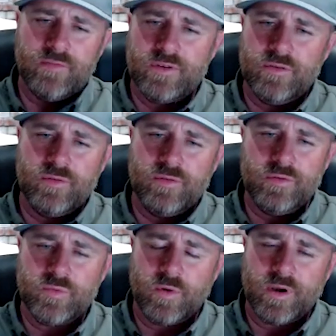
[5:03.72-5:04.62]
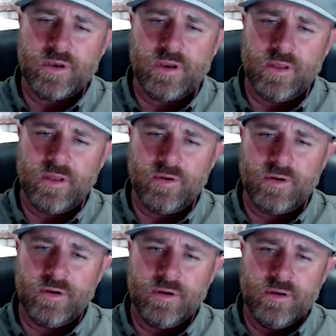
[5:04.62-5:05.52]
have the two tools working
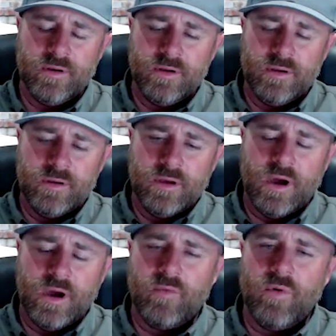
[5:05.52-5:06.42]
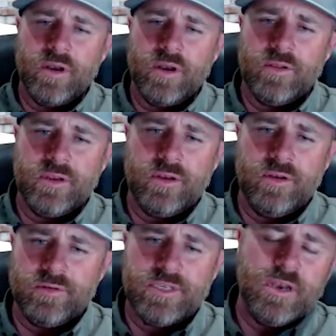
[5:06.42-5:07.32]
together. Ironically, you
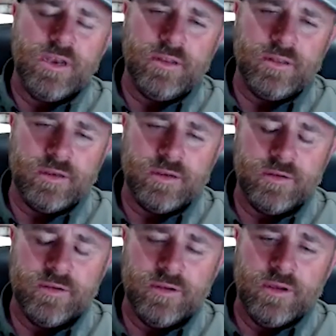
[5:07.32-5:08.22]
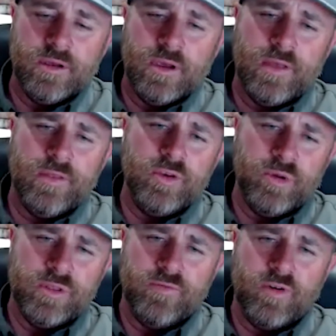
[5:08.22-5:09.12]
don't say anything, and then you
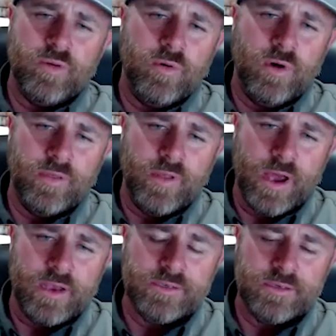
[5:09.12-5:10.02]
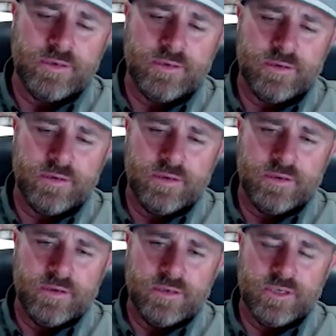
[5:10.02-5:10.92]
put the verbal on last.
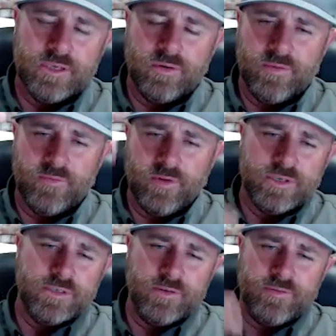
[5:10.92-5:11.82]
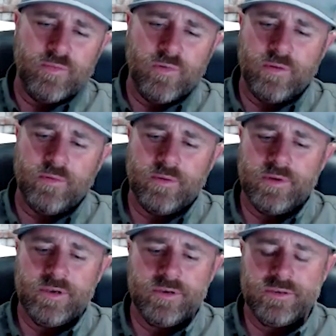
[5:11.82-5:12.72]
So inversely from what we
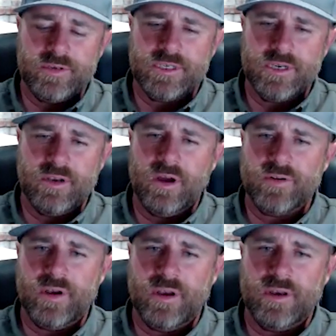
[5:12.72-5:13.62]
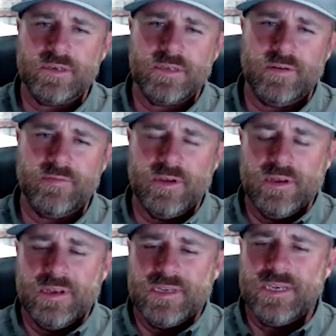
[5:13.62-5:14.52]
would usually see in dog training, instead of
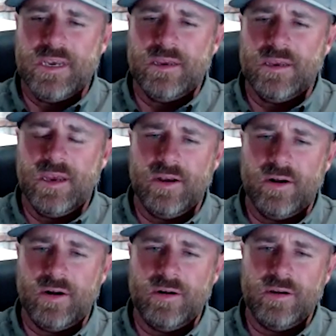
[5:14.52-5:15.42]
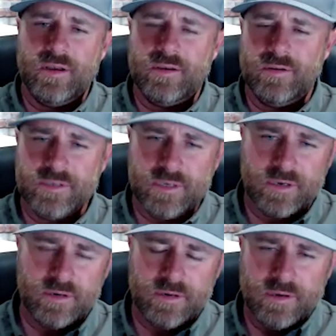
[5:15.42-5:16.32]
saying here and
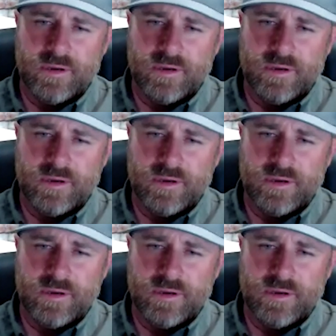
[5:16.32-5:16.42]
using